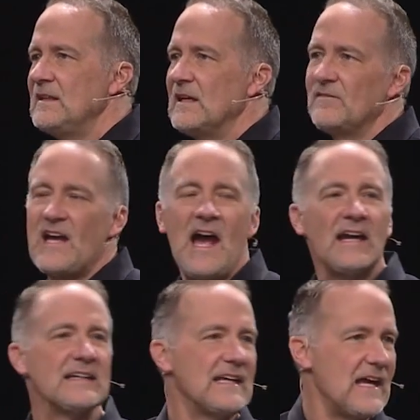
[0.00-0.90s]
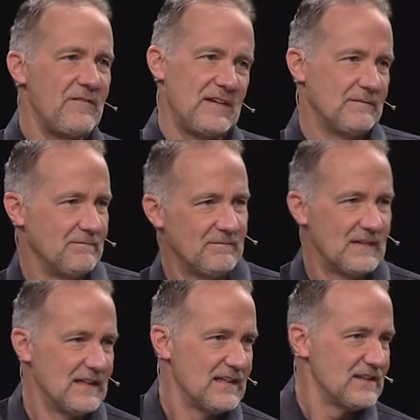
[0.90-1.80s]
of God in heaven,
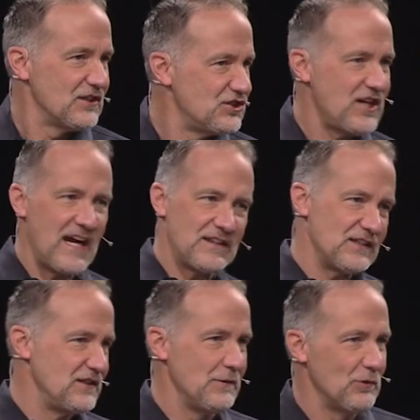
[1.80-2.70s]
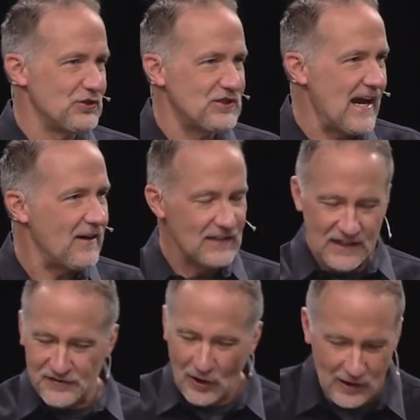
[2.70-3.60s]
the chant that you will shout,
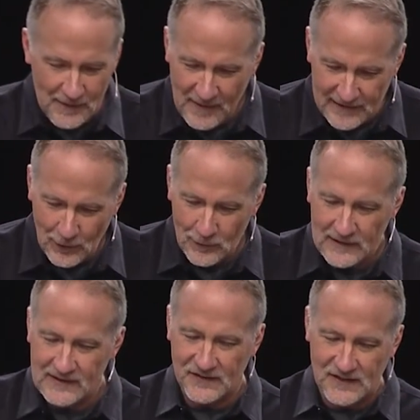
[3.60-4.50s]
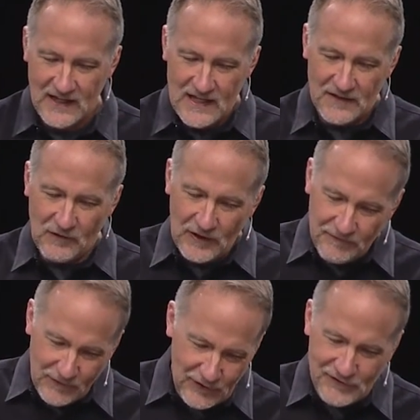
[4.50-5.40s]
is all about holiness. The very
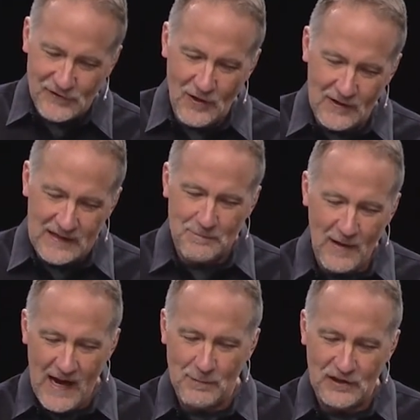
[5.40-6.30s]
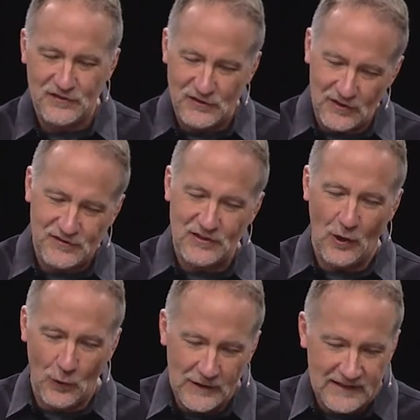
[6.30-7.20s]
first song in the Bible exalts the
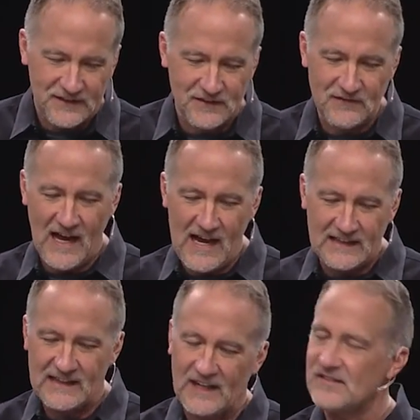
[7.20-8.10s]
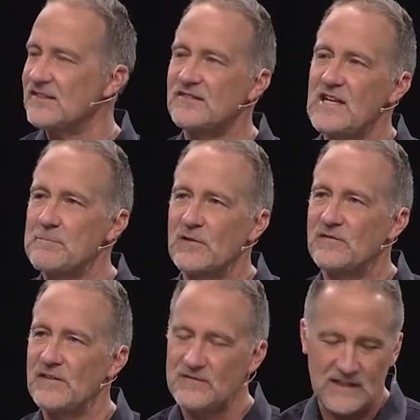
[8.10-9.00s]
holiness of God in Exodus chapter
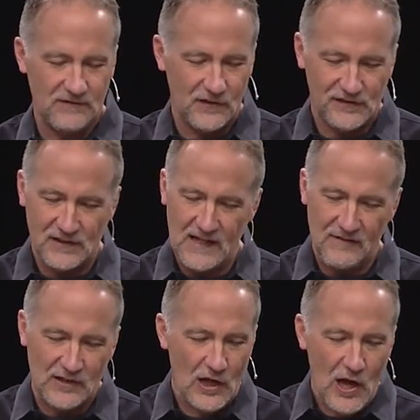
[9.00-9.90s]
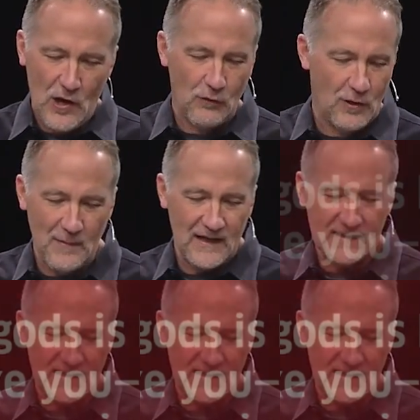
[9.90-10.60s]
15, verse 11. Who among